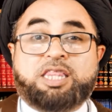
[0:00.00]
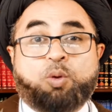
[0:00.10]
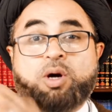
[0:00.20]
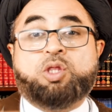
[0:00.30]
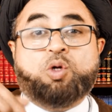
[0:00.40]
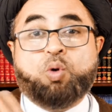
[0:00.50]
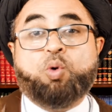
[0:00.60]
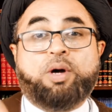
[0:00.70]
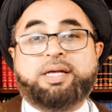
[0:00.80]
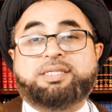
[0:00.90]
The one
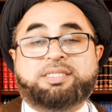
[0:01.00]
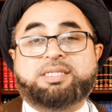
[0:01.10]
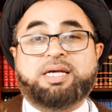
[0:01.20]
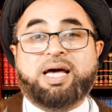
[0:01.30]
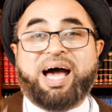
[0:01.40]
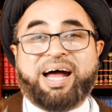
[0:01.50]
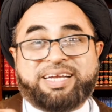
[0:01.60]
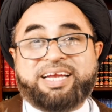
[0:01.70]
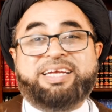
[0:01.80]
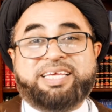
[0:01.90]
who is
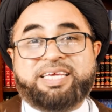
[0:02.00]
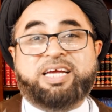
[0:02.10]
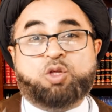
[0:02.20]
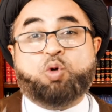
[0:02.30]
attending here,